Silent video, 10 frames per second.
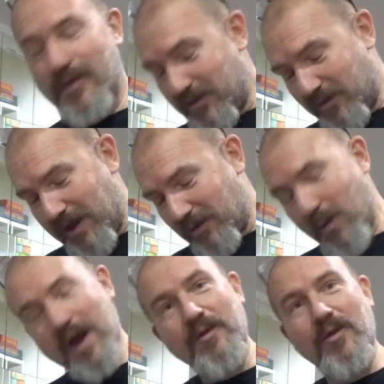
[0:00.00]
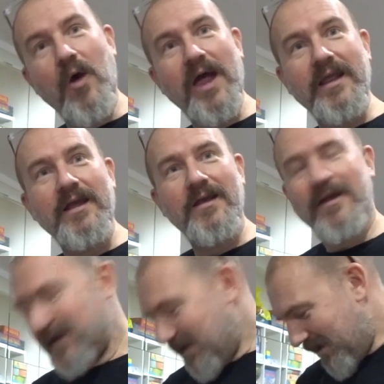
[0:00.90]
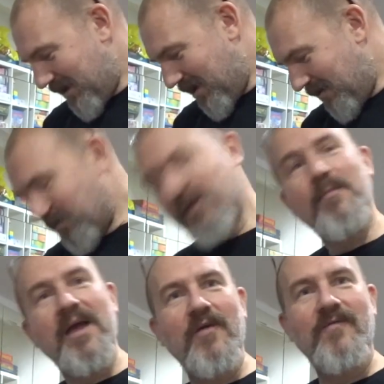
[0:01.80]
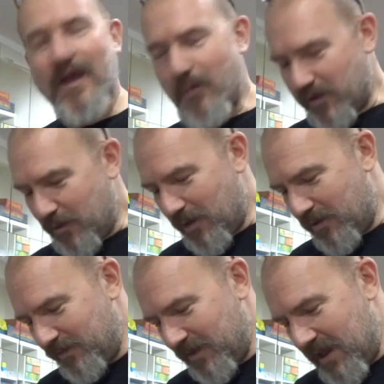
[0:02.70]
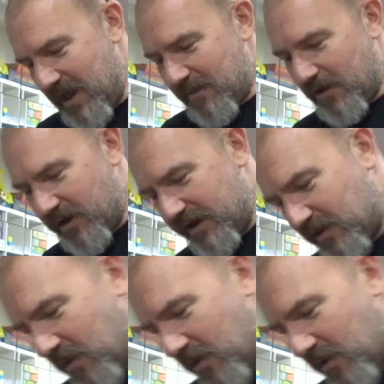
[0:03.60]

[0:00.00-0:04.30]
but it's quite tiny. So make of that what you will. But look at these